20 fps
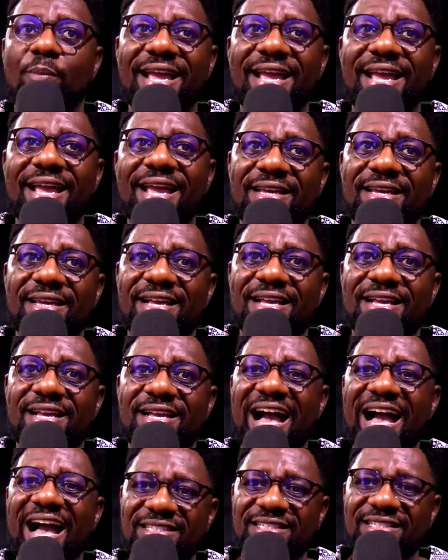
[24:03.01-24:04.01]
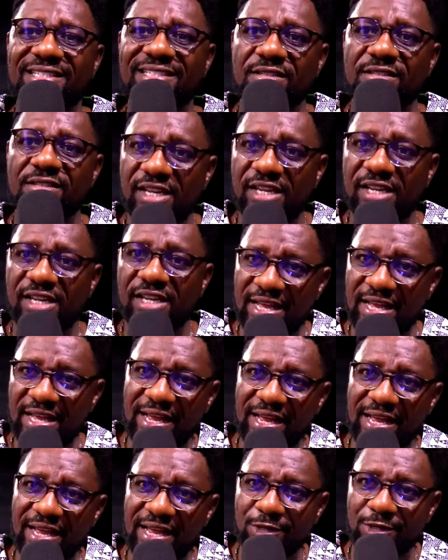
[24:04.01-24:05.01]
gas, cylinder? I'm not
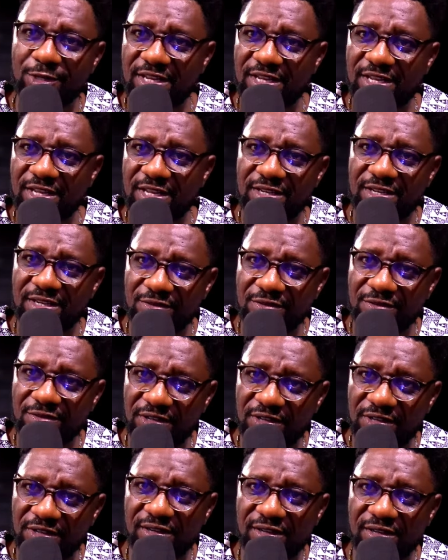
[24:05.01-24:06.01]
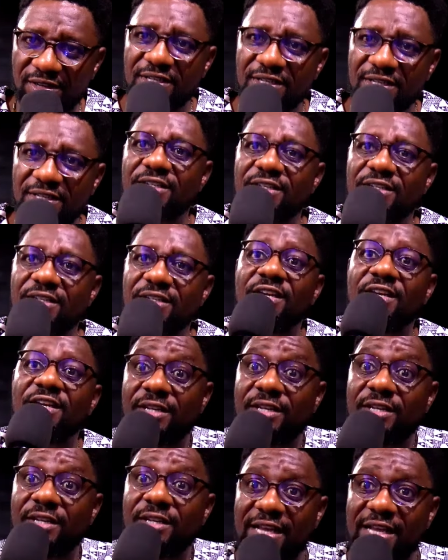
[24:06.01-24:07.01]
saying the refill, the real gas.
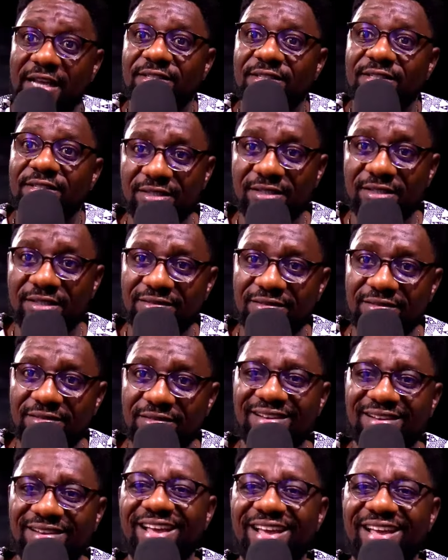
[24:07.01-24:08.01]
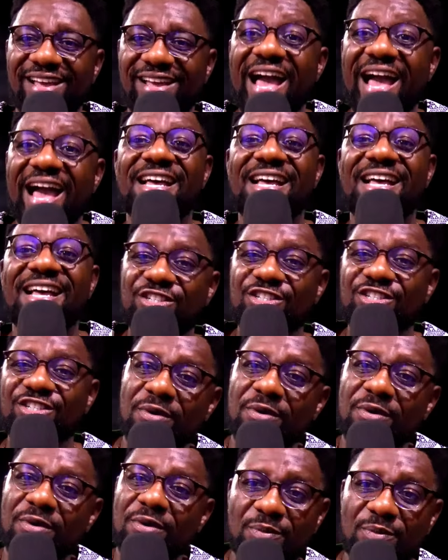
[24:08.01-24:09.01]
And that's the job of some
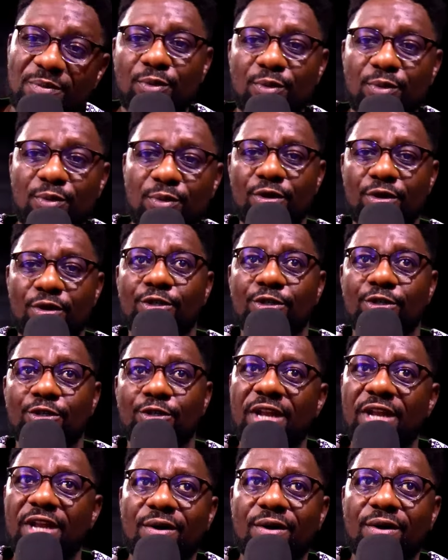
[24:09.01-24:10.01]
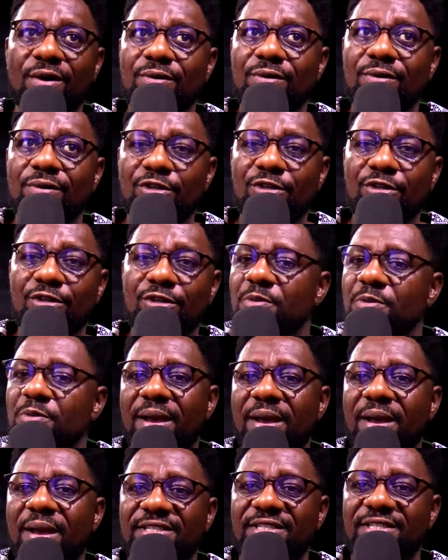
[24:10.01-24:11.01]
people. So now, those people might be
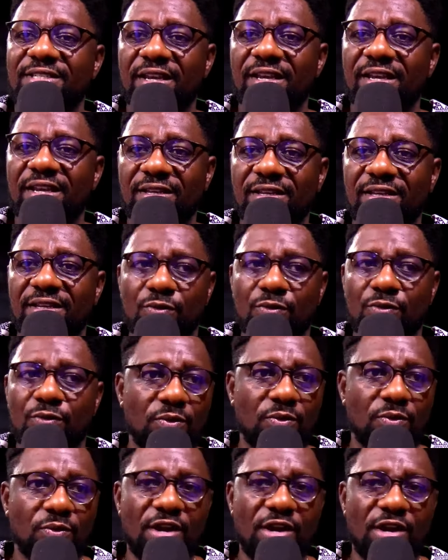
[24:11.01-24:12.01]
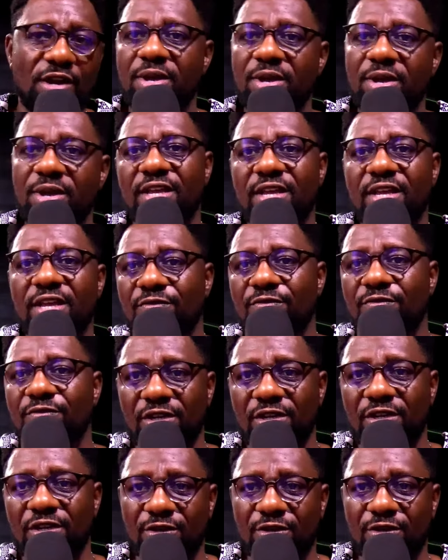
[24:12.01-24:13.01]
saying, we are not making enough money because
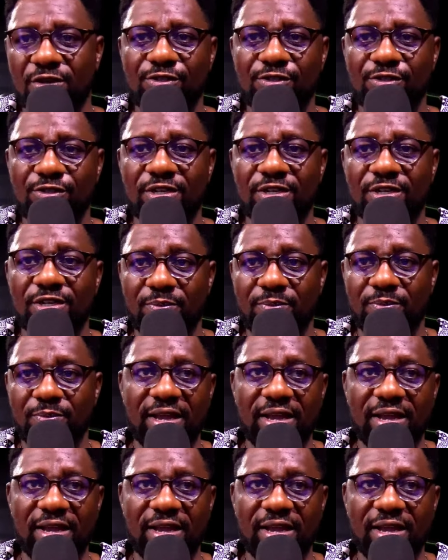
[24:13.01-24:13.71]
nobody's buying.